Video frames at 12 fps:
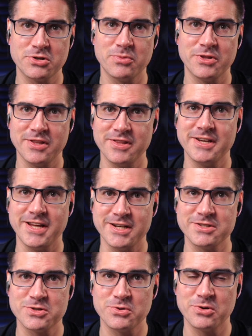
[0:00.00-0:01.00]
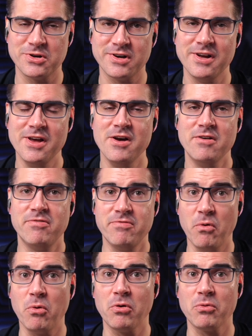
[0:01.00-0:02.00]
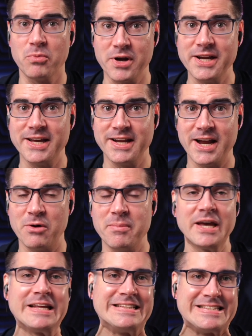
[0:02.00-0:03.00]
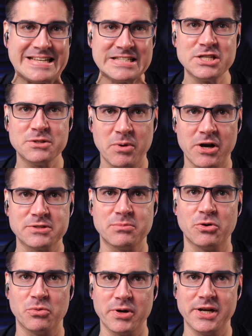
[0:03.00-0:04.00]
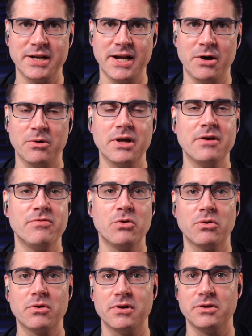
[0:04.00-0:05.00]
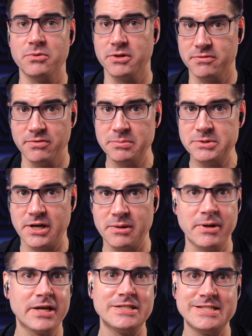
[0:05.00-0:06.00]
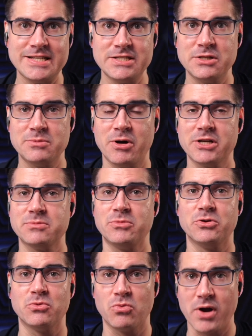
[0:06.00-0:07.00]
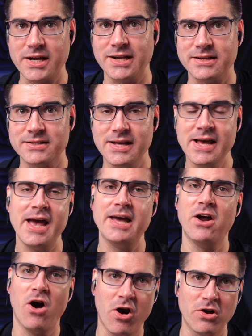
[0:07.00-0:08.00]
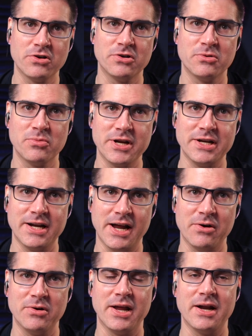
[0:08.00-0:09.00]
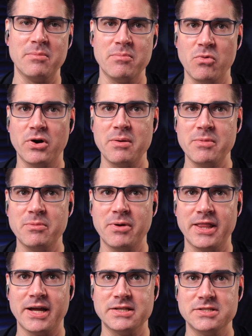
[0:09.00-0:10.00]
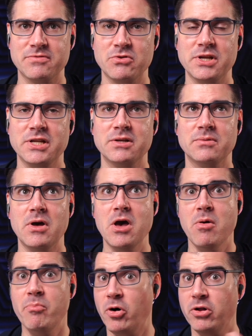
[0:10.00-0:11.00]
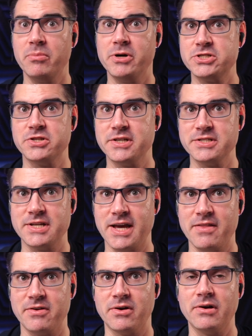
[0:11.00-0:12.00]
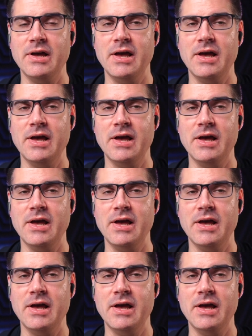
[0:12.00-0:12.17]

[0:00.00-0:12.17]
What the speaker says: within the data store for reading it out. Make it as easy as possible to read it out. If you're doing the flip side, make it as easy as possible to write it and harder to read it out. And what I mean by that is if you need to pull a bunch of things together